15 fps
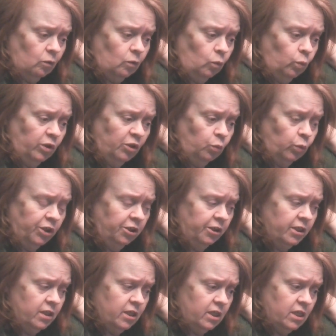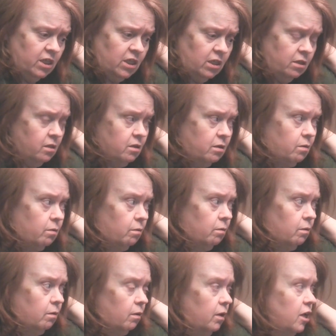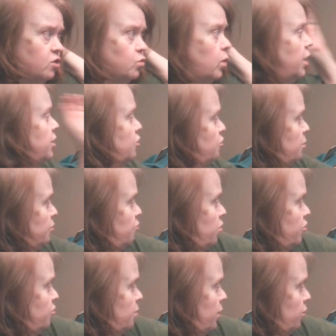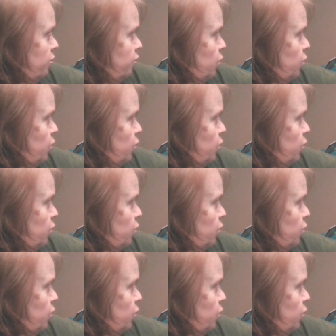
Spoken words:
when wearing this, that's why I use my dressmaker